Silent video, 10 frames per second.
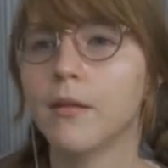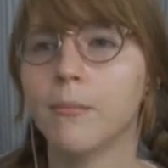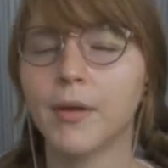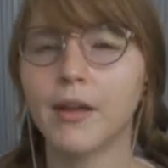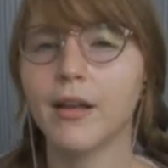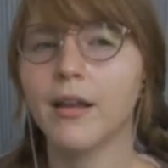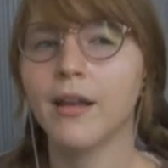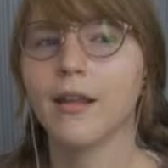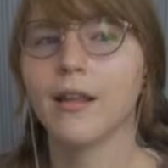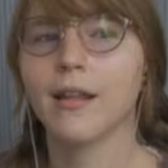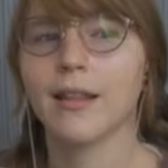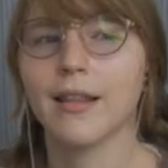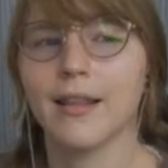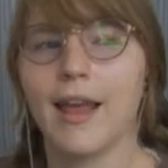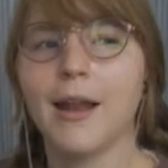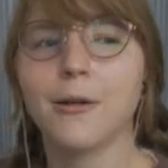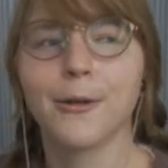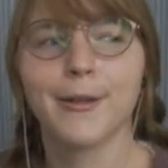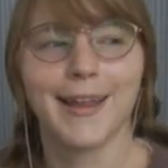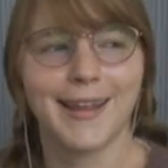But I don't know,
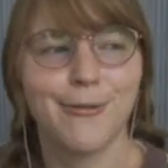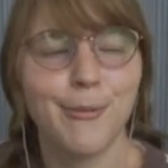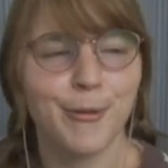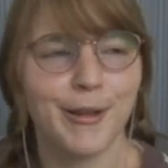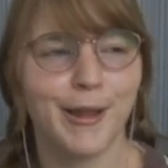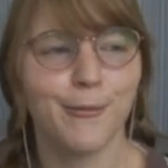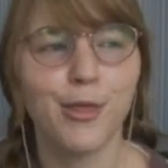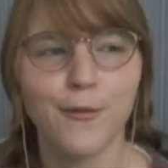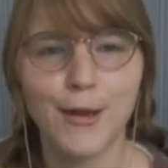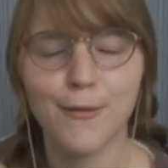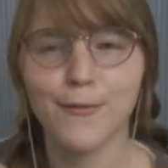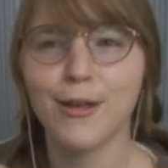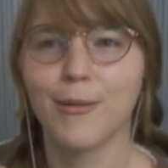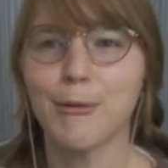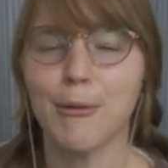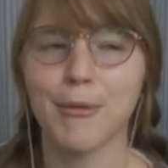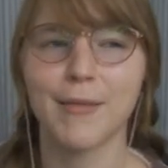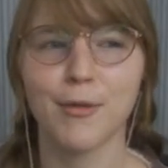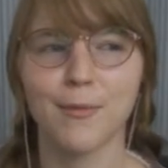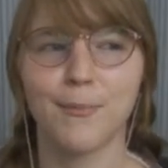like people are like, what's your favorite film? Or what was the
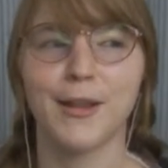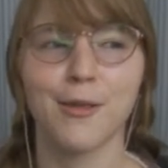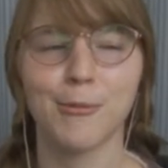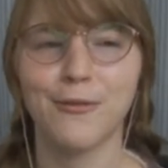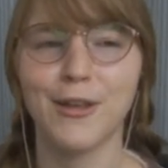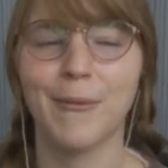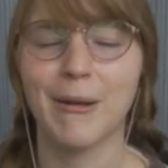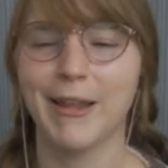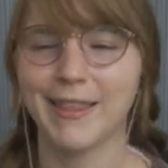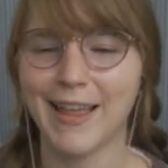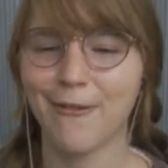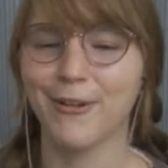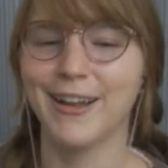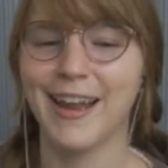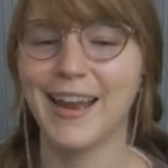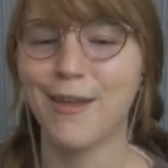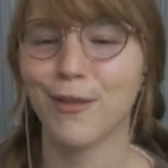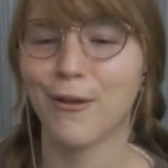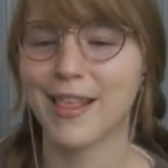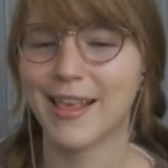most pleasurable film? And I'm like, that one. And
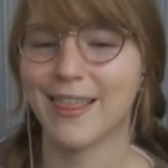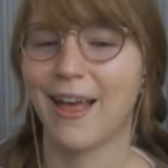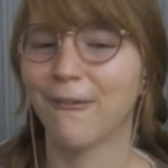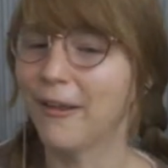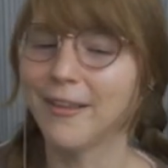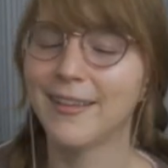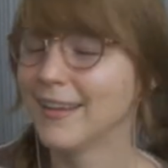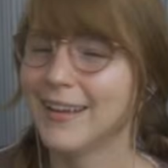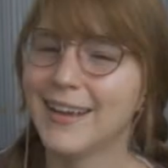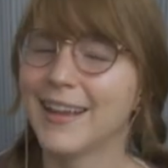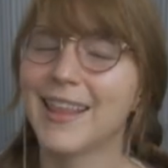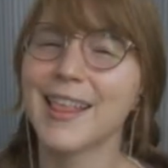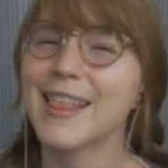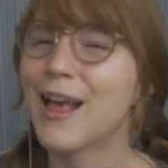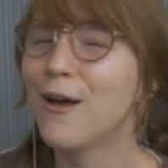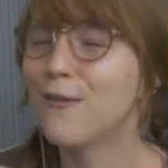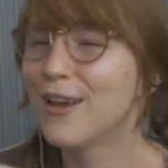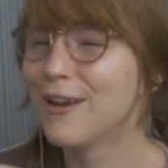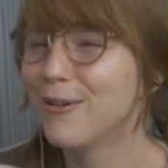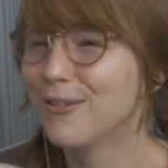even though I say that one, it doesn't sell
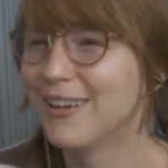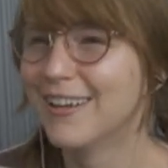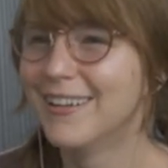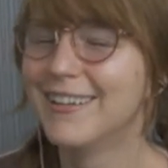very well.